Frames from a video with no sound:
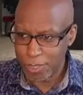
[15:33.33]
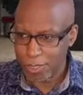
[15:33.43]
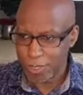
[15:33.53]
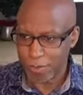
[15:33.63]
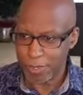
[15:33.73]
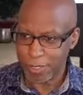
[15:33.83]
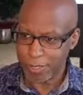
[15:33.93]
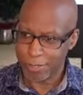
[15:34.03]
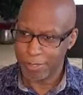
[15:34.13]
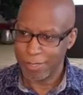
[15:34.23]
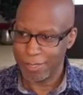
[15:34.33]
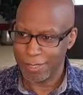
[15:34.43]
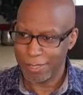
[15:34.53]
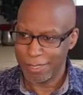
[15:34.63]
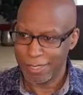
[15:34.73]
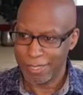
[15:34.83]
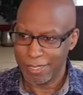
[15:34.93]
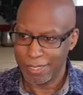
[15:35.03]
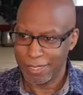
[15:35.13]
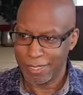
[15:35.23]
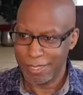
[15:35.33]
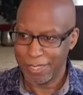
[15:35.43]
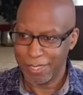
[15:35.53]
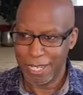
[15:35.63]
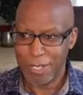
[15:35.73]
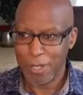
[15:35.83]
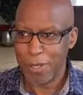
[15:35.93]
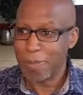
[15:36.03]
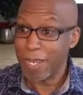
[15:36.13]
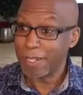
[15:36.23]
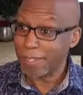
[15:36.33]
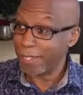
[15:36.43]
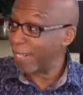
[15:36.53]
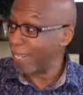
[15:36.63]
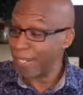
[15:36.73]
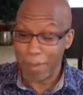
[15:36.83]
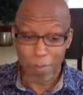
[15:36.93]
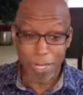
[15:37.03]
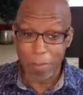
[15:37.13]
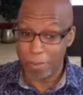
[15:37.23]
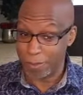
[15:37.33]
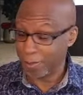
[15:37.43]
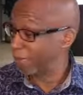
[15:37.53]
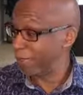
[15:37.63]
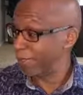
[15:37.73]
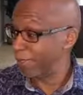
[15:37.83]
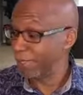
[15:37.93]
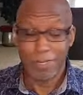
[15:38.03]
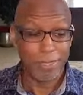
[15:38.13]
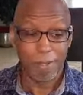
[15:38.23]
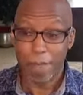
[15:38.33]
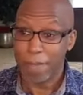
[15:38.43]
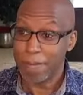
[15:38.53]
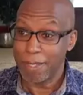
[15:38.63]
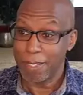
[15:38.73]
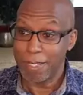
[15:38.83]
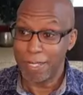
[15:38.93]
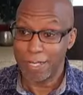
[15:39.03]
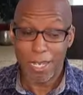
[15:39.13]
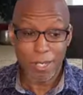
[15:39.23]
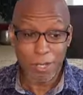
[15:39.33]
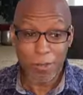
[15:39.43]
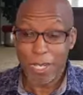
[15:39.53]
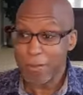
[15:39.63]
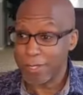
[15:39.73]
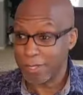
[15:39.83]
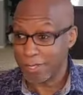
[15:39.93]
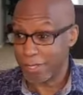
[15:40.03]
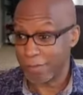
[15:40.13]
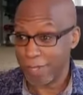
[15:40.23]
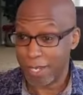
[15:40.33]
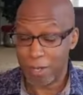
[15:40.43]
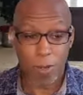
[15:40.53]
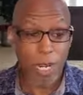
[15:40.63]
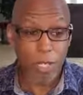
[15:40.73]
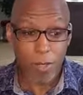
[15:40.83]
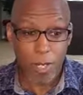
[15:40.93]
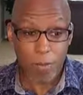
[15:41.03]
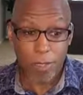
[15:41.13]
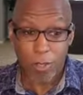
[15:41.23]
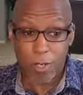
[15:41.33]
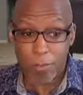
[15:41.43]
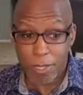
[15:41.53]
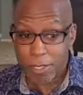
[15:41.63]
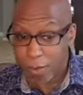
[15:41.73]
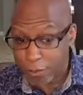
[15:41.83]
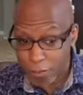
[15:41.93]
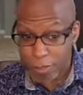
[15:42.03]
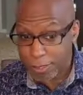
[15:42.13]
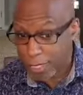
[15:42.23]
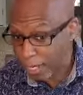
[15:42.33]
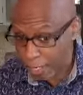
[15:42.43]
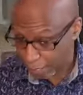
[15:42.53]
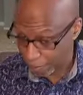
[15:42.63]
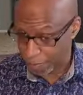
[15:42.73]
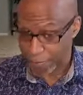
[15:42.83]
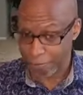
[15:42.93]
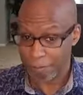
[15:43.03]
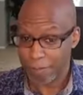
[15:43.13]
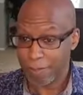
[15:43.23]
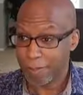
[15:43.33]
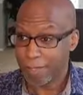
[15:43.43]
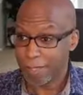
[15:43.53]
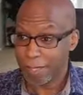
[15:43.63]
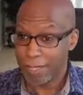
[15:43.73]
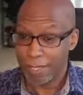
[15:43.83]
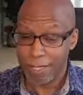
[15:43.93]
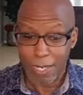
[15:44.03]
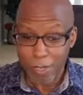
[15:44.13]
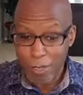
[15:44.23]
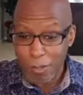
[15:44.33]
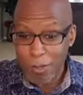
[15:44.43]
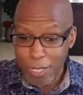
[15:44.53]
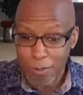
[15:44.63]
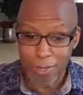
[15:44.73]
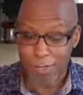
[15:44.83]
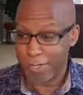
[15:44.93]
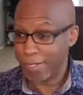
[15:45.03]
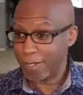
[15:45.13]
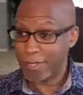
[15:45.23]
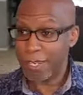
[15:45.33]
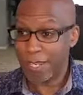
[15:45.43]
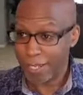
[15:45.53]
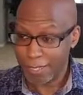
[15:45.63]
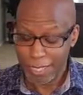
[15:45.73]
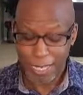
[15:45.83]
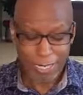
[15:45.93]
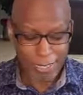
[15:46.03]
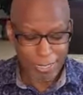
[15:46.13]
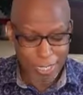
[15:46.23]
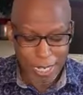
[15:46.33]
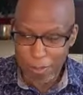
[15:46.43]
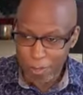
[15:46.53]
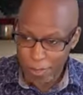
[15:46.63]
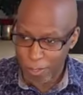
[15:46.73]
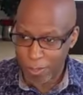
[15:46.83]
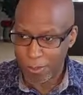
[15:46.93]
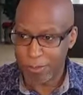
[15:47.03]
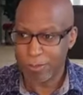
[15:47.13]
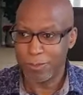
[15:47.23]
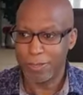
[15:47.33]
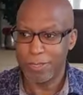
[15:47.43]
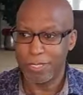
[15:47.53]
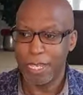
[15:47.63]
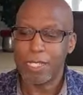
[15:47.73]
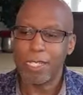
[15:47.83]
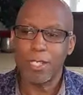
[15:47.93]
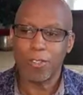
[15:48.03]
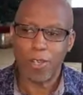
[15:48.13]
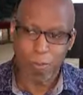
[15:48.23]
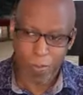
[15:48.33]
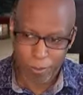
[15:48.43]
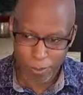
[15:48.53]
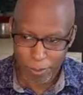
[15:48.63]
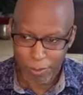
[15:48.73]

Jesus was. Right. They knew better than a lot of the people. Yes. Yes. They knew he was the Son of God. Why you come to torment us before the time? Mm-hmm. They knew he was the Son of God. And it said demons know mm-hmm. and they tremble.